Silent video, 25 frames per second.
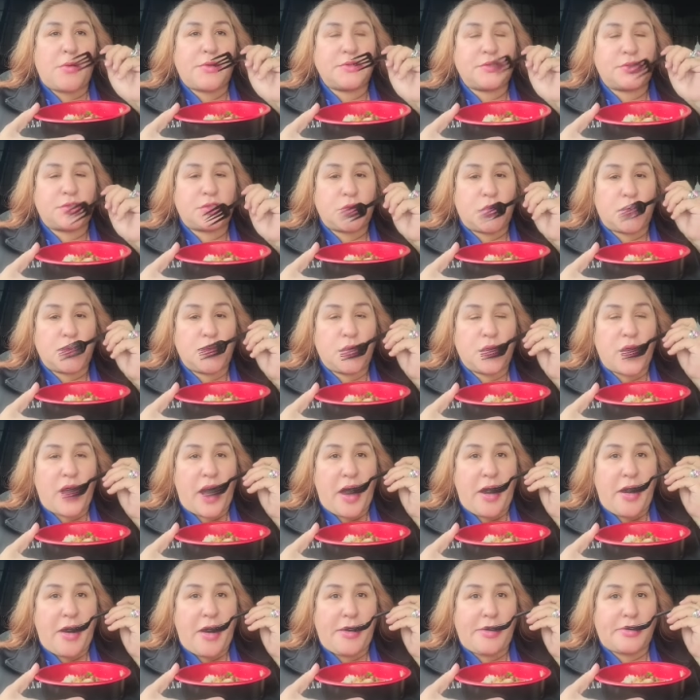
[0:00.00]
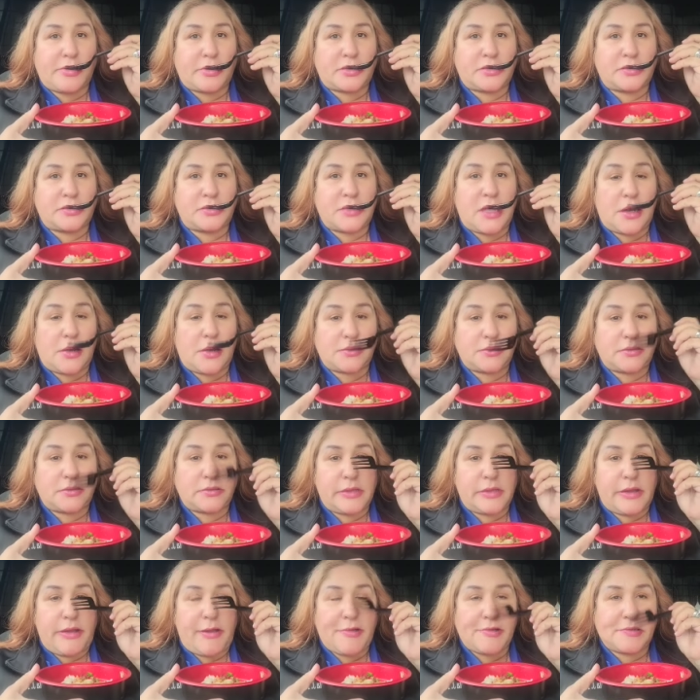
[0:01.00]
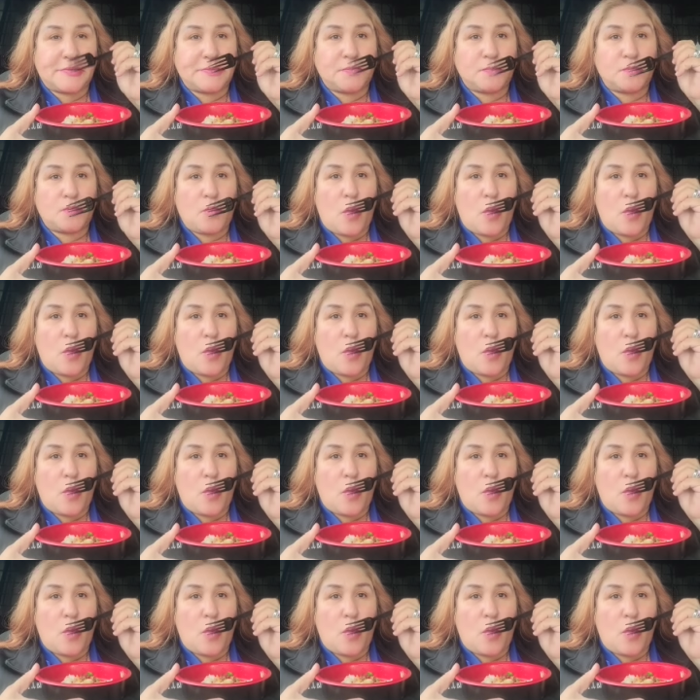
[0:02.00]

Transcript: I want to show you that house. That looks like